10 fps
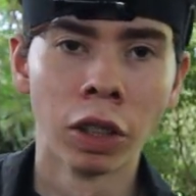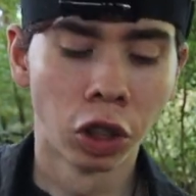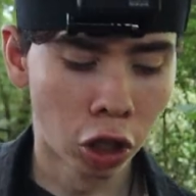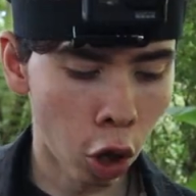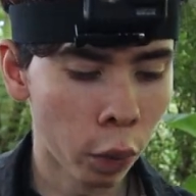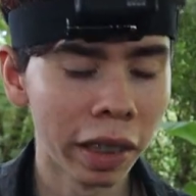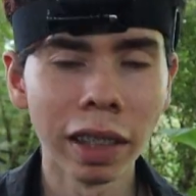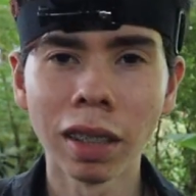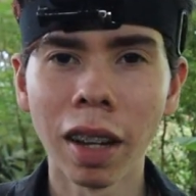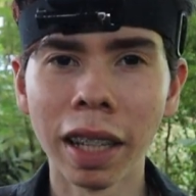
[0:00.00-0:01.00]
so with
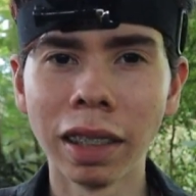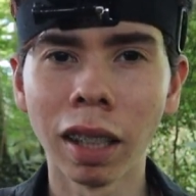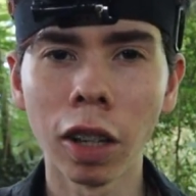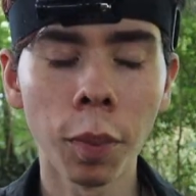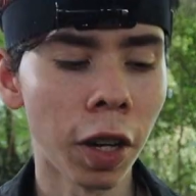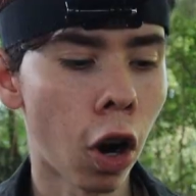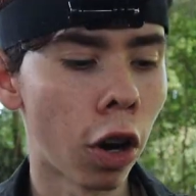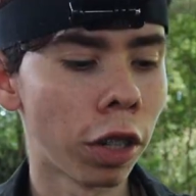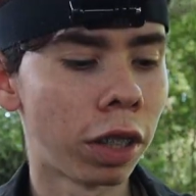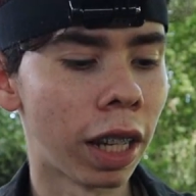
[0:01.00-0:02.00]
this gun, it's a little bit
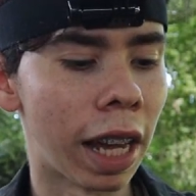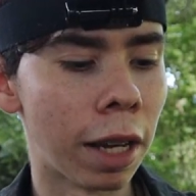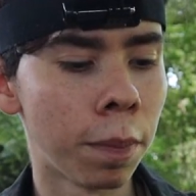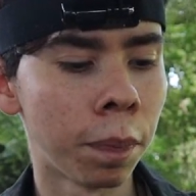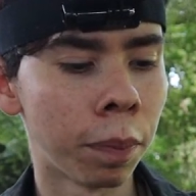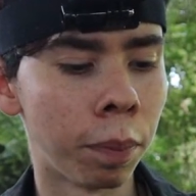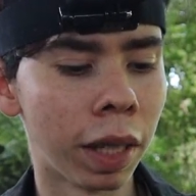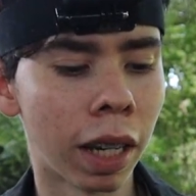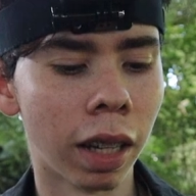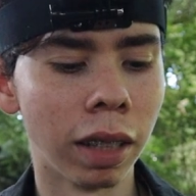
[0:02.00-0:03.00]
harder to aim
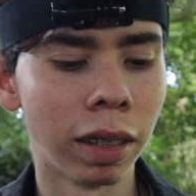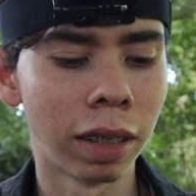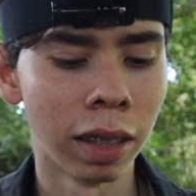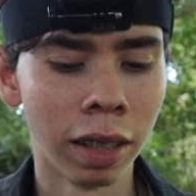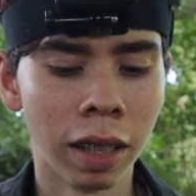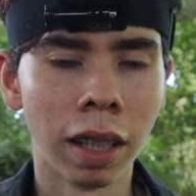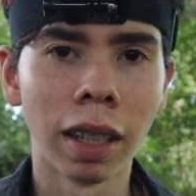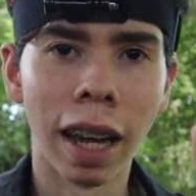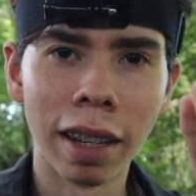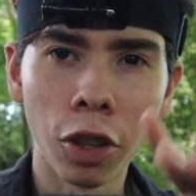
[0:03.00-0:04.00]
because
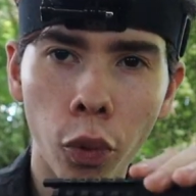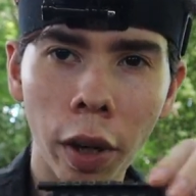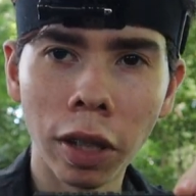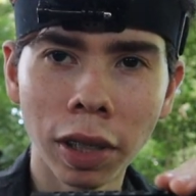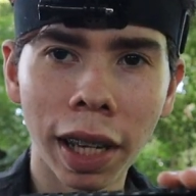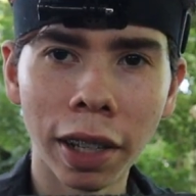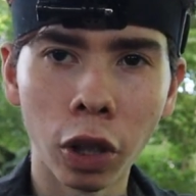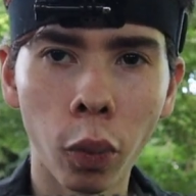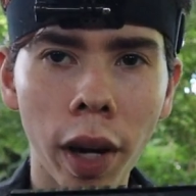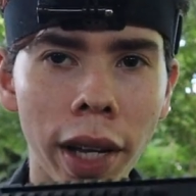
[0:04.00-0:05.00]
kind of the rails get
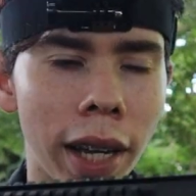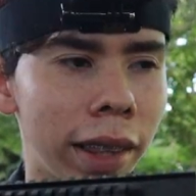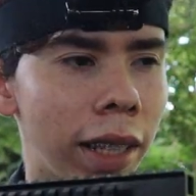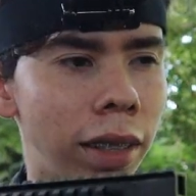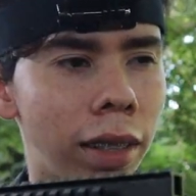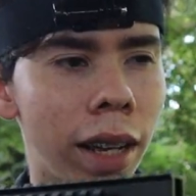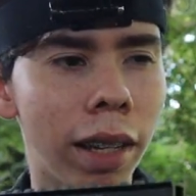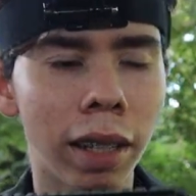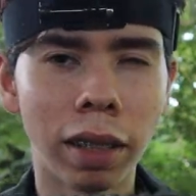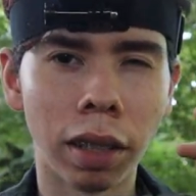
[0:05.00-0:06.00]
in the way and this
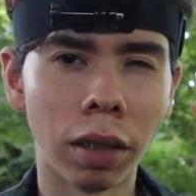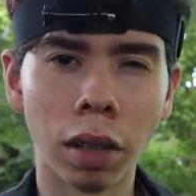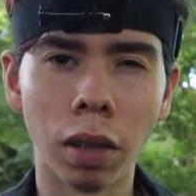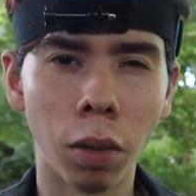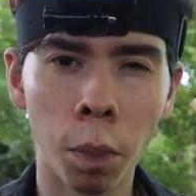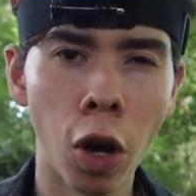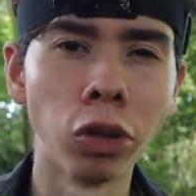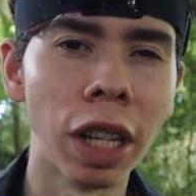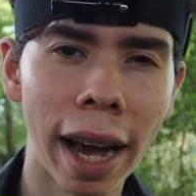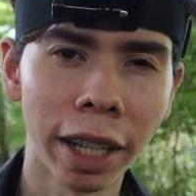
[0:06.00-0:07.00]
sight isn't the
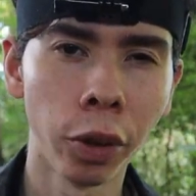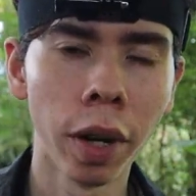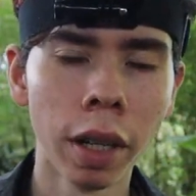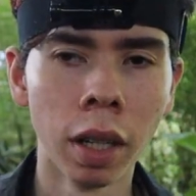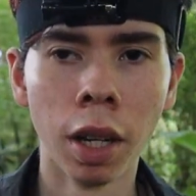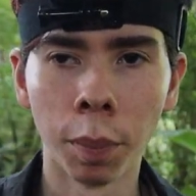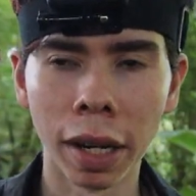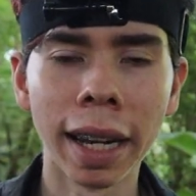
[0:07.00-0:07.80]
most accurate. But